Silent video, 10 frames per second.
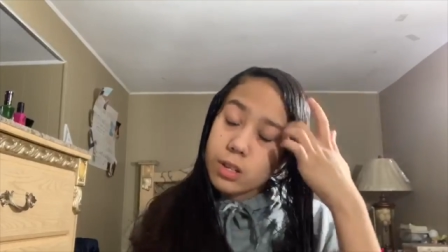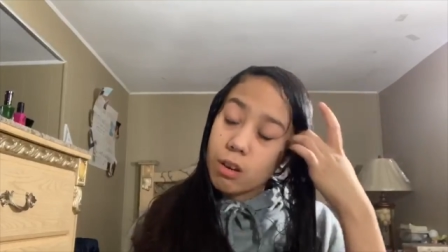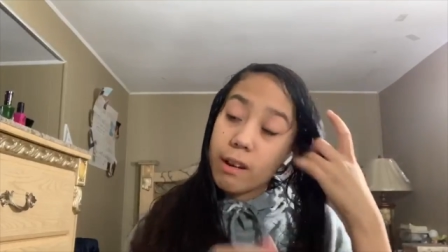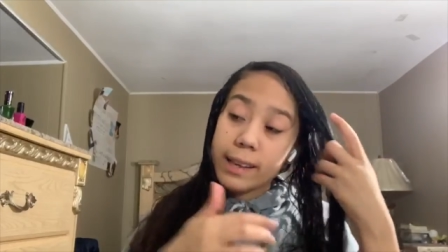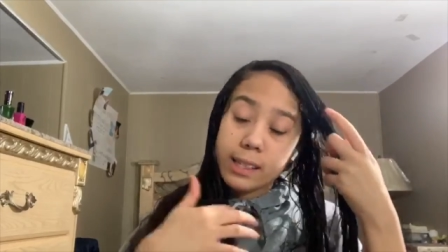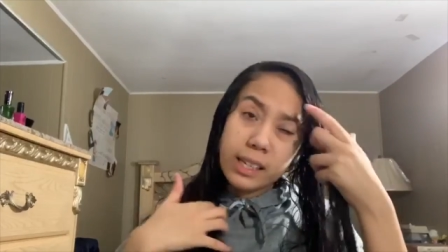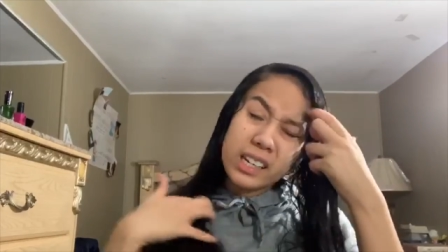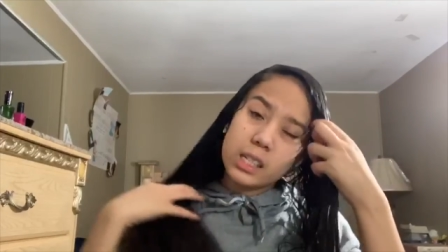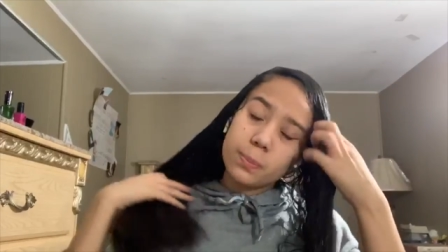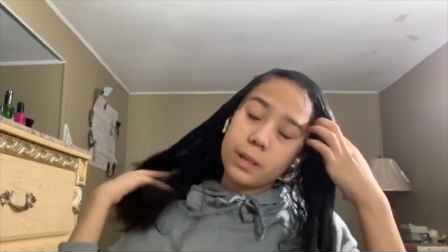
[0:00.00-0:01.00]
So I did
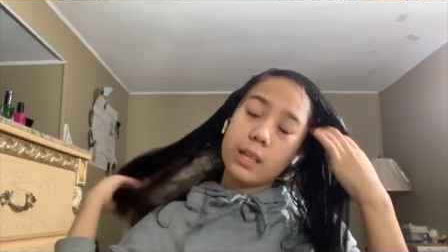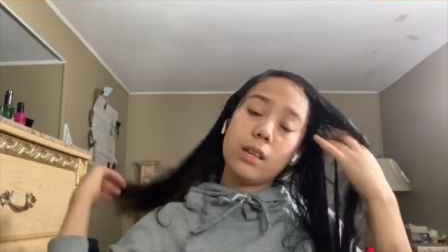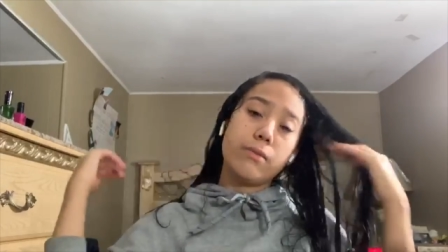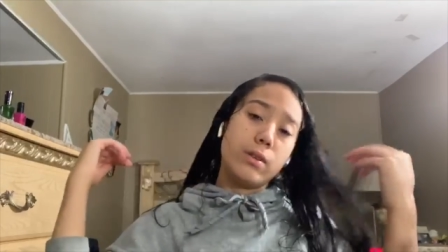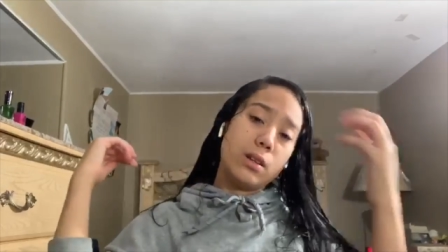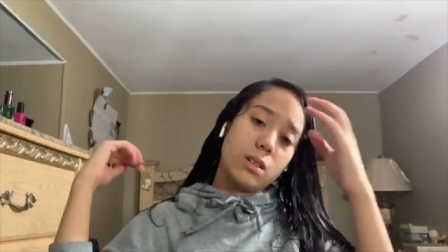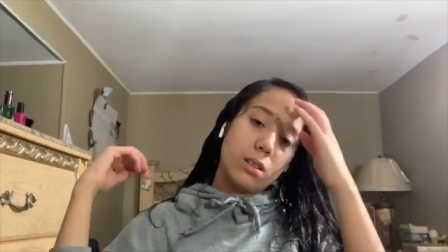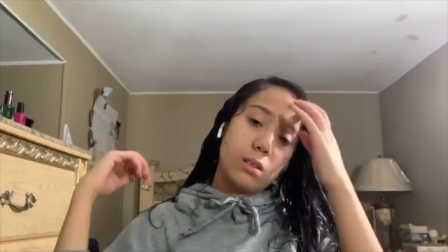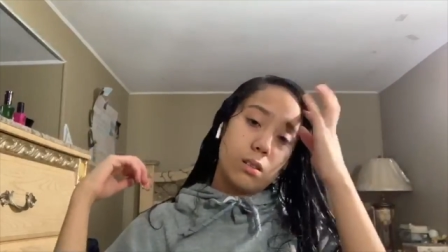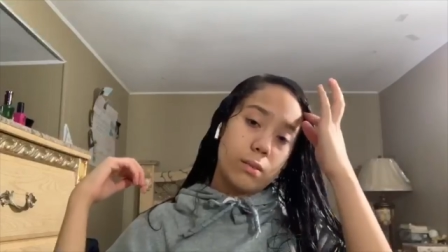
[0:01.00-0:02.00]
get a split even.
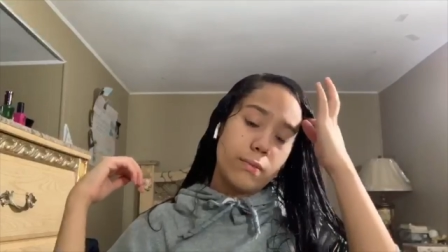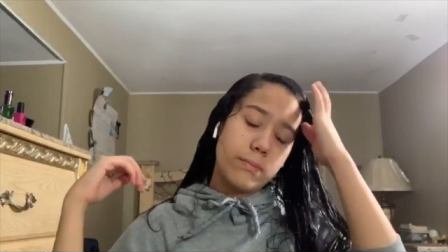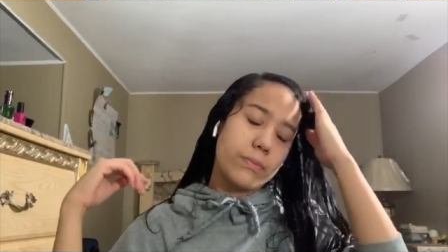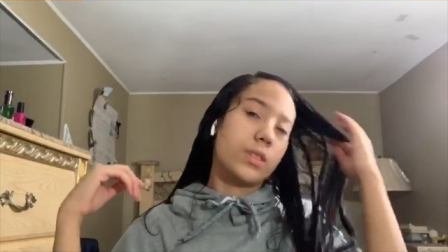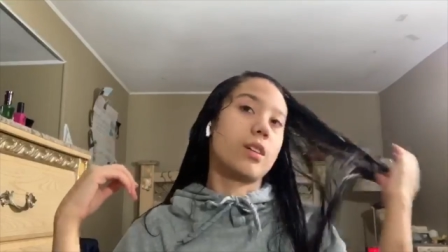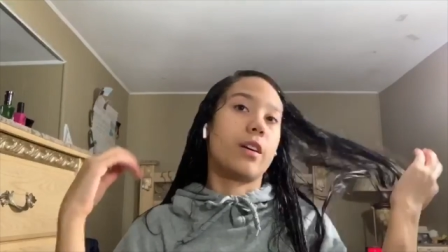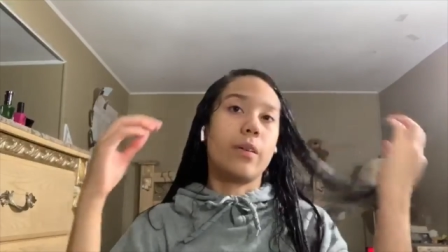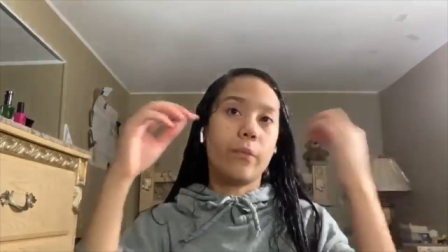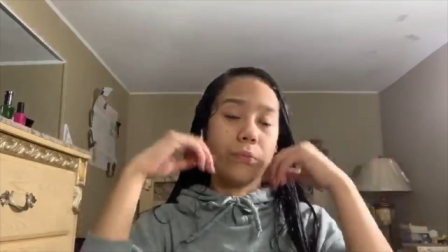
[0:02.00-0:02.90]
Oh, sorry.